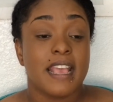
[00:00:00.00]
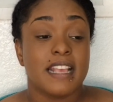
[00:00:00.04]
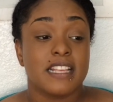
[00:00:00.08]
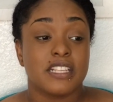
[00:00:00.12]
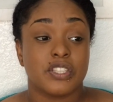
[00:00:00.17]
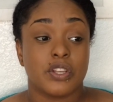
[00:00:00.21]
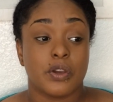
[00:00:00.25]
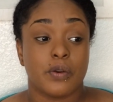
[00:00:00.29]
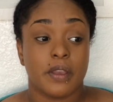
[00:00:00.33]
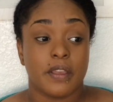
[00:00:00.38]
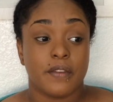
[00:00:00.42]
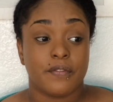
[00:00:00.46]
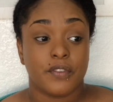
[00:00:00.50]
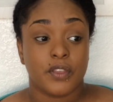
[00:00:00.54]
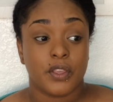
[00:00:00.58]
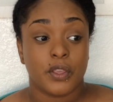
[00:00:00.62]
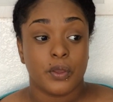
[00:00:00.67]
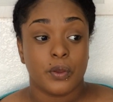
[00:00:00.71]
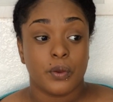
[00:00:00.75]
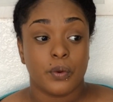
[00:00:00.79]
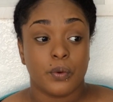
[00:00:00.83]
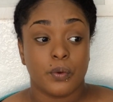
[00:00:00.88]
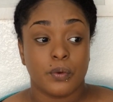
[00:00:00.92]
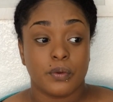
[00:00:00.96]
So if
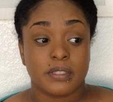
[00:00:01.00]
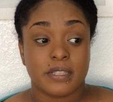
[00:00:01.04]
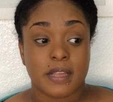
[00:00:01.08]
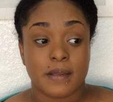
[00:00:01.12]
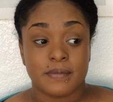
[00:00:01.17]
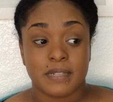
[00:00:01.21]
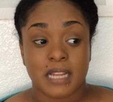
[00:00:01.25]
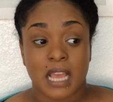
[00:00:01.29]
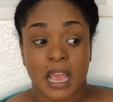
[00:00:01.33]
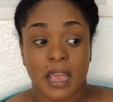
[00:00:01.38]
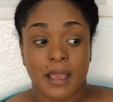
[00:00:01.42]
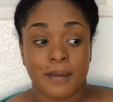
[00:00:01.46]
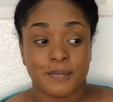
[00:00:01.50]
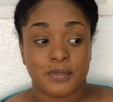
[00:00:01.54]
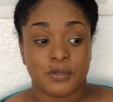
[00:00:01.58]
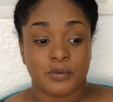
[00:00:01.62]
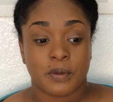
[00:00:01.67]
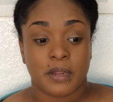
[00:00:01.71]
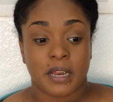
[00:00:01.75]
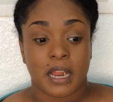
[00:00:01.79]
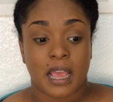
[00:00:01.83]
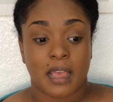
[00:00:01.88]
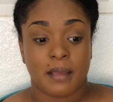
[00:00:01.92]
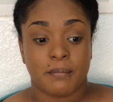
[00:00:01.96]
you, sometimes
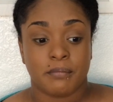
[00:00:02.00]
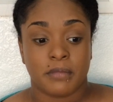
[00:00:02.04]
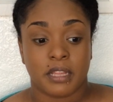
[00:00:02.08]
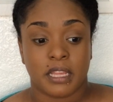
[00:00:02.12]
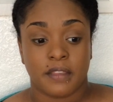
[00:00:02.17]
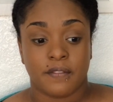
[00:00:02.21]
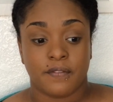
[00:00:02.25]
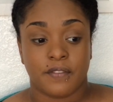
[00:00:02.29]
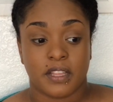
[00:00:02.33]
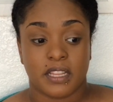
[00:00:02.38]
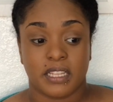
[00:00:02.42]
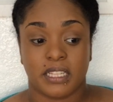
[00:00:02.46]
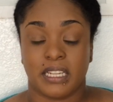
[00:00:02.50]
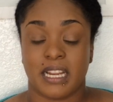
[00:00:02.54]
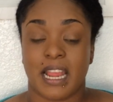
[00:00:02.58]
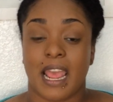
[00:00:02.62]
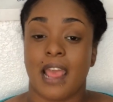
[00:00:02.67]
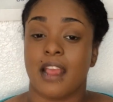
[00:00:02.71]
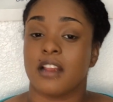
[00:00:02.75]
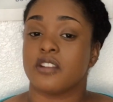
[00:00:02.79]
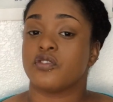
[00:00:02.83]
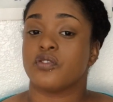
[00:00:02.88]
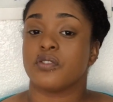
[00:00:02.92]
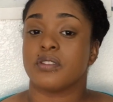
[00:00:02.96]
when I'm like feeling
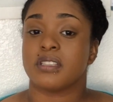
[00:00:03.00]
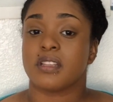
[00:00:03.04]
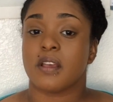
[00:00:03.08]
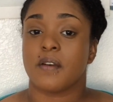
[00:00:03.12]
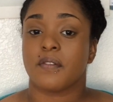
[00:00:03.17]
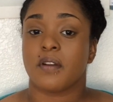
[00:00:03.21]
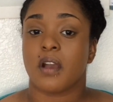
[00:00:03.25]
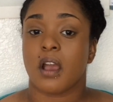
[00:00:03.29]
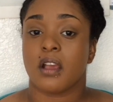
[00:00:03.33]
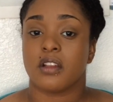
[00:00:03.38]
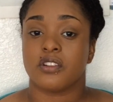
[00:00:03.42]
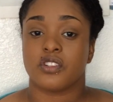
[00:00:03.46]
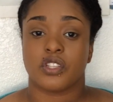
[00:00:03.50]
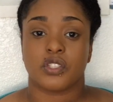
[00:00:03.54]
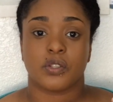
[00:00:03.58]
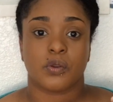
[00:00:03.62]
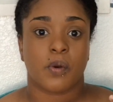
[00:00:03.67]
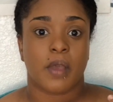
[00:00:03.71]
extra self-conscious,